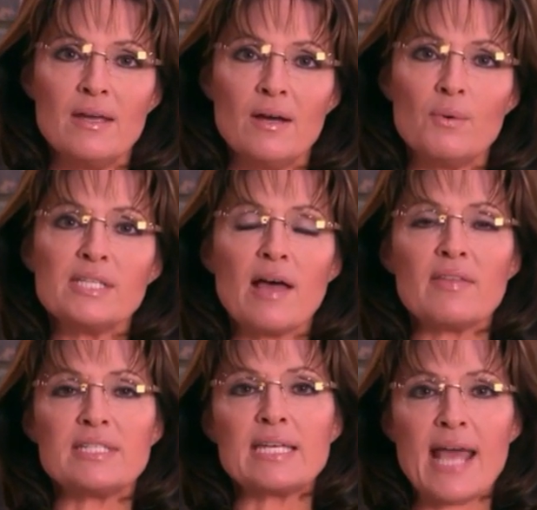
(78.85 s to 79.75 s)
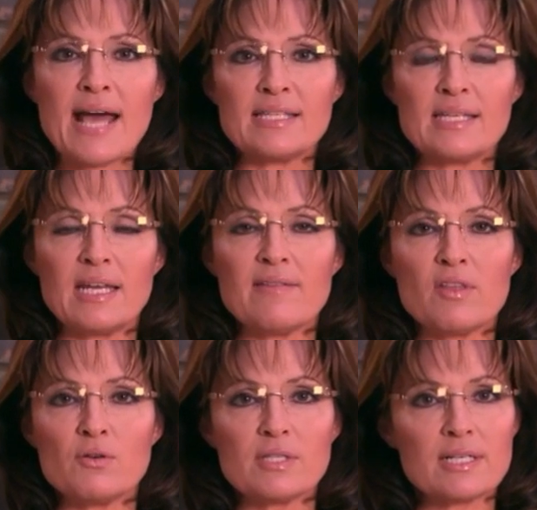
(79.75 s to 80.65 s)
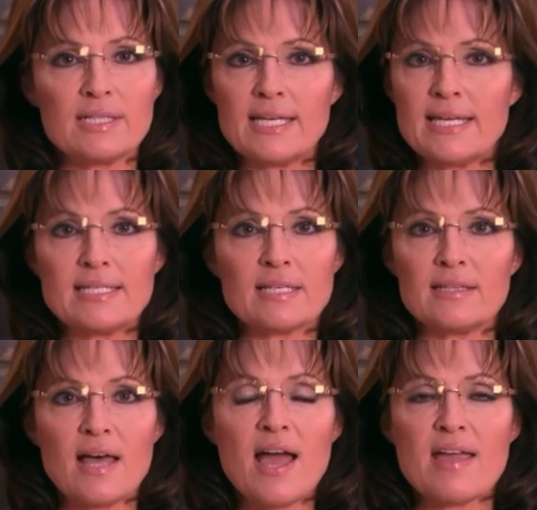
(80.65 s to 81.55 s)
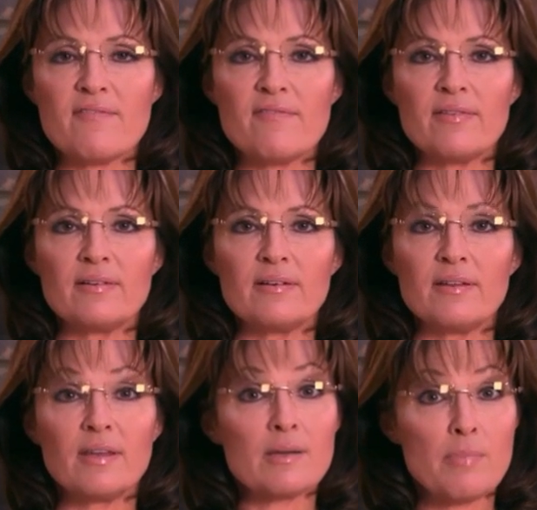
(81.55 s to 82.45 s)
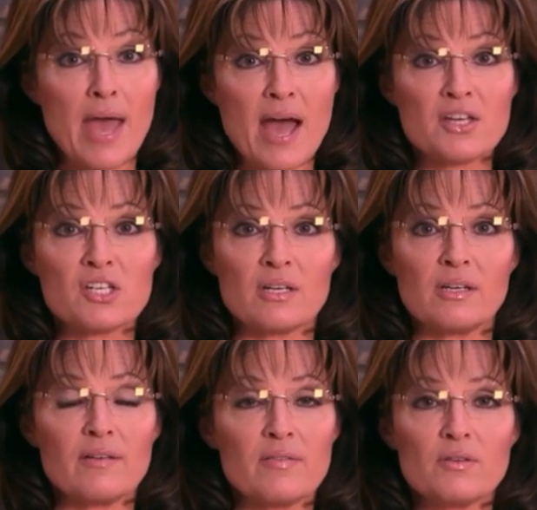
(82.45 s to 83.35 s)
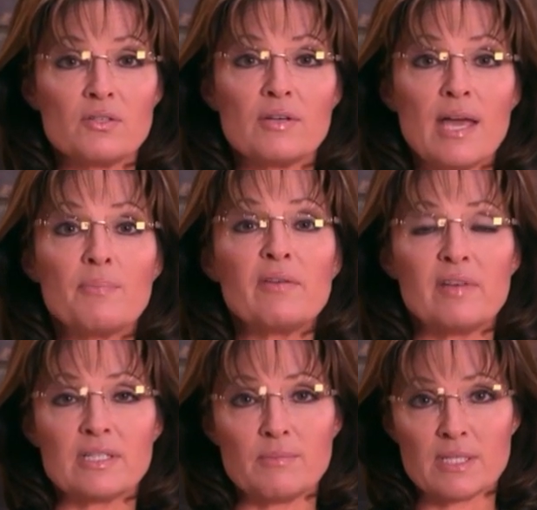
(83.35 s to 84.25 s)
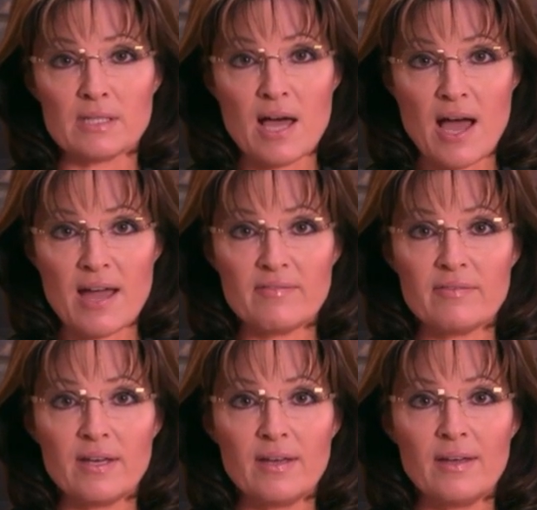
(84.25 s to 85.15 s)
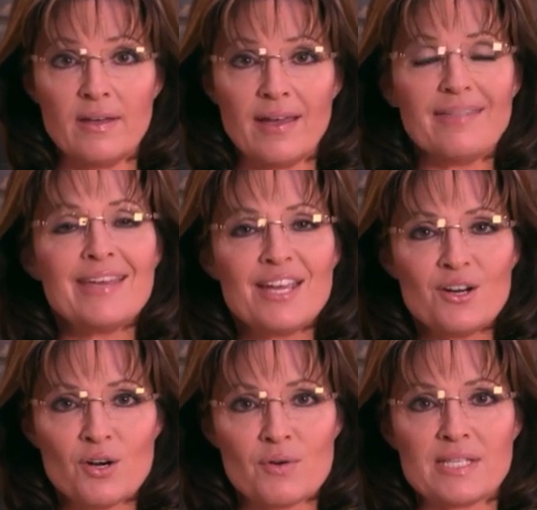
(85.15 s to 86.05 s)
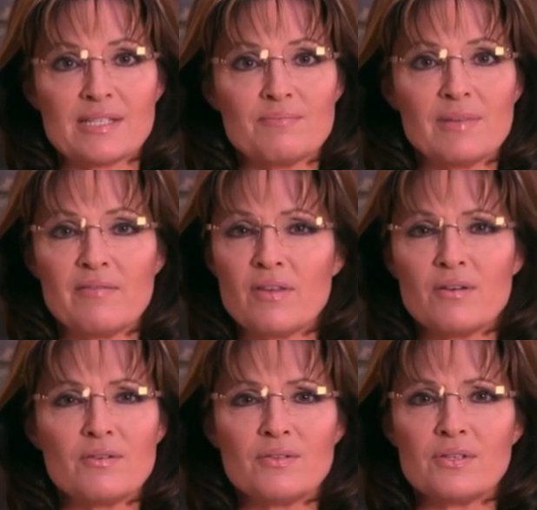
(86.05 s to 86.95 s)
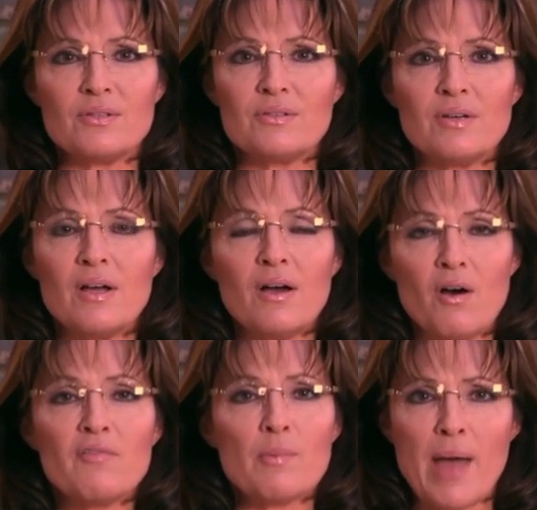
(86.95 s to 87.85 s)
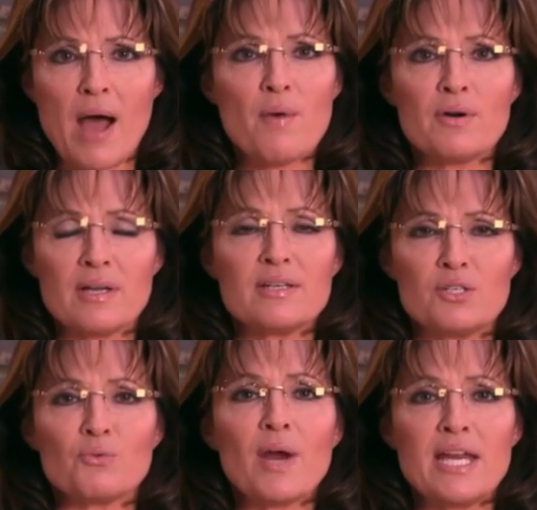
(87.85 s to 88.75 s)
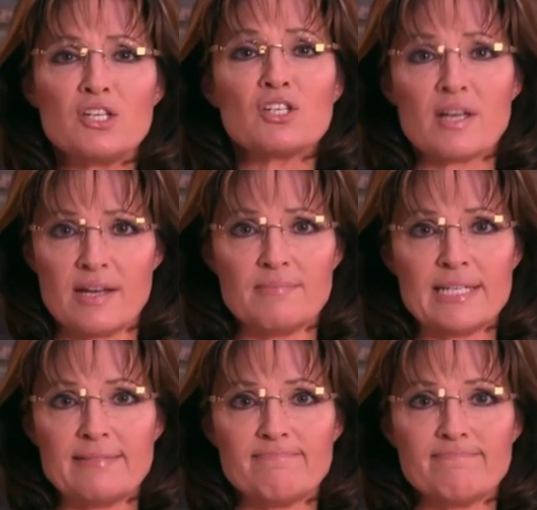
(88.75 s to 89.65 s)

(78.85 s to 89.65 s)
We saw the tenacity of those clinging to life, the compassion of those who kept the victims alive, and the heroism of those who overpowered a deranged gunman.